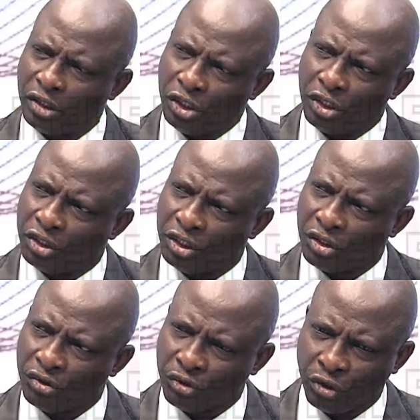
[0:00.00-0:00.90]
not
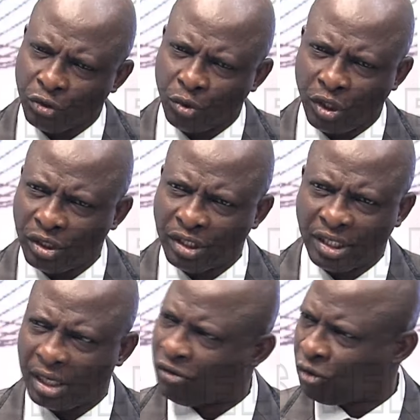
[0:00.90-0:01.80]
yielding results? We
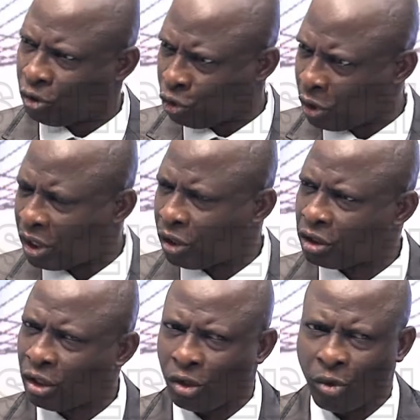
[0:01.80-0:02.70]
understand, of course, you are
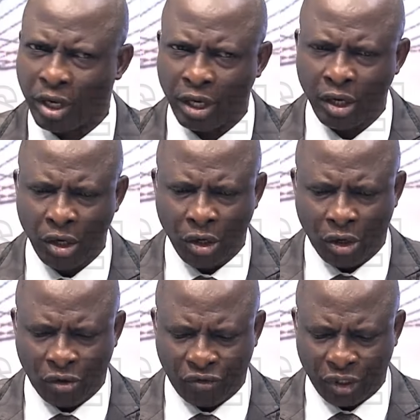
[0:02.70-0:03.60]
not unaware
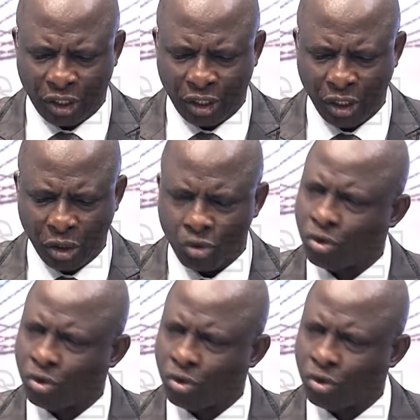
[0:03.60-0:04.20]
of the